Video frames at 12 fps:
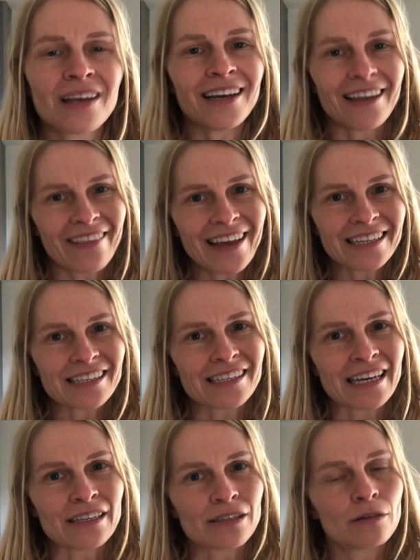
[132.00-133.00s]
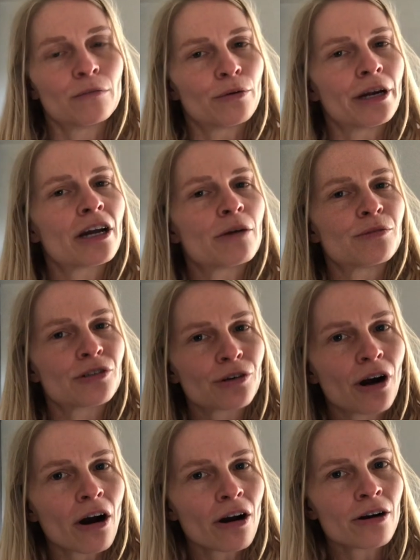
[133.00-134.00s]
And then he says, breakups are
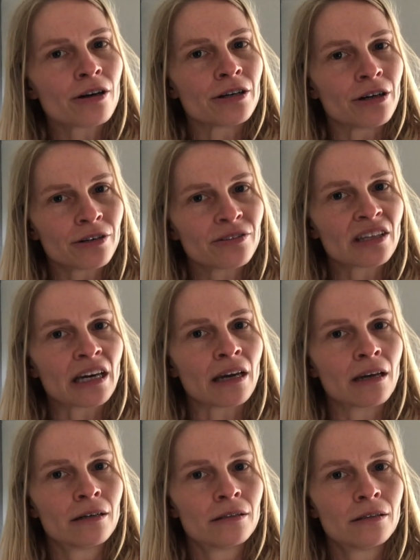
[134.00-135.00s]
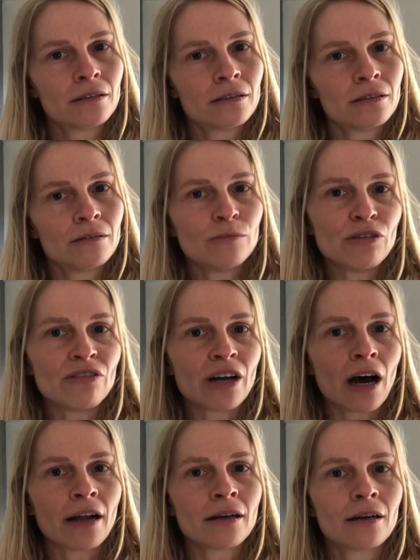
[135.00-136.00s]
hard, aren't they? Moving
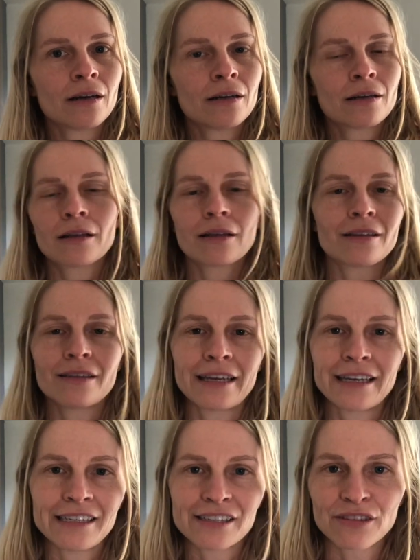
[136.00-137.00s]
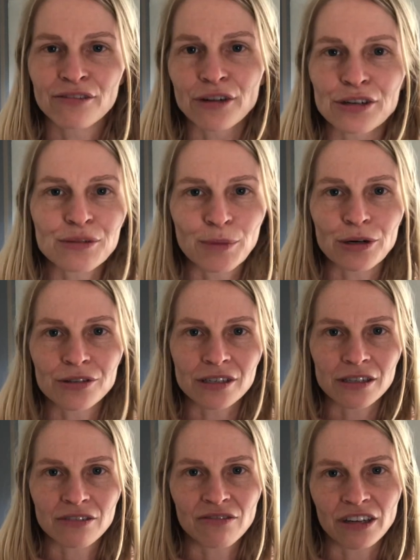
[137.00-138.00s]
on, like he's the first
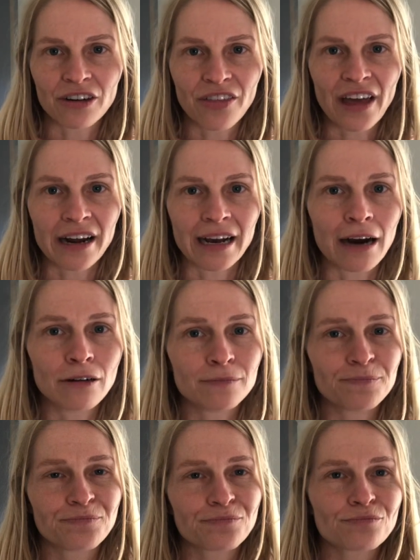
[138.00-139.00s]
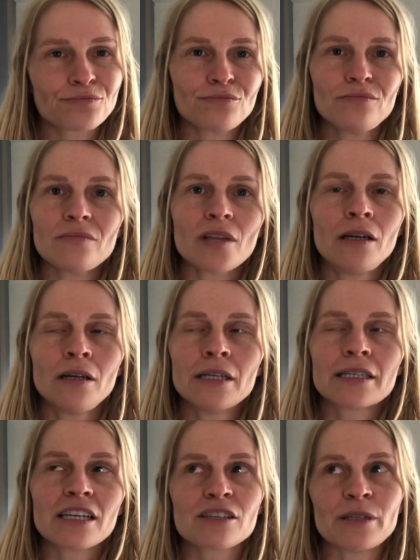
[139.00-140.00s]
person to figure that out.
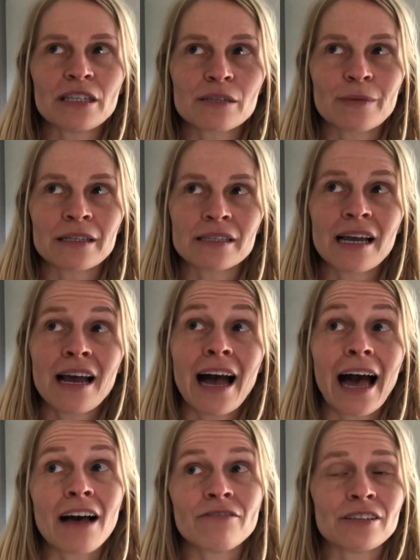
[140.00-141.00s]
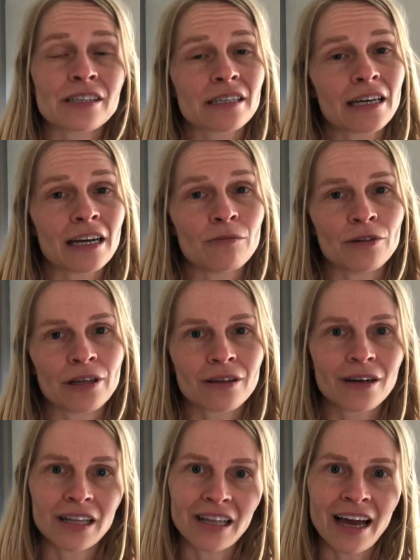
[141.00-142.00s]
Tells me he spends half his time
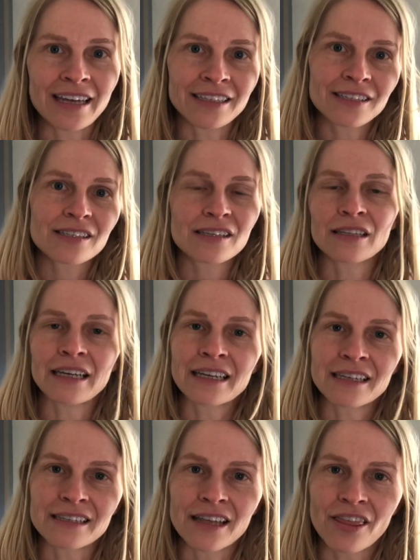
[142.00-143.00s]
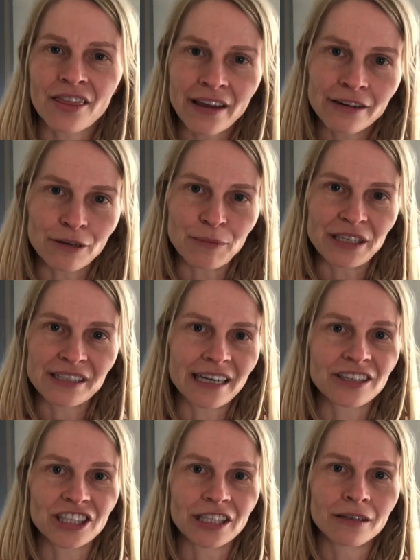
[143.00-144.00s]
with clients like it's a therapy
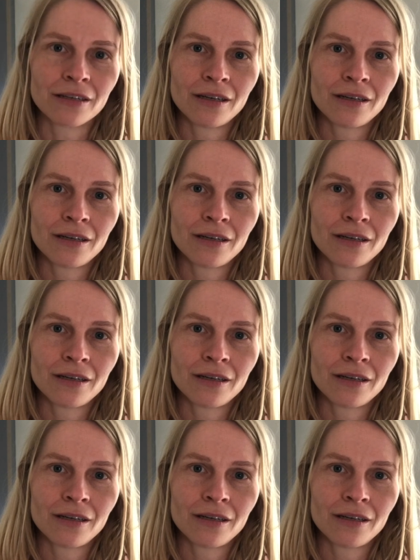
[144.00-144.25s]
session.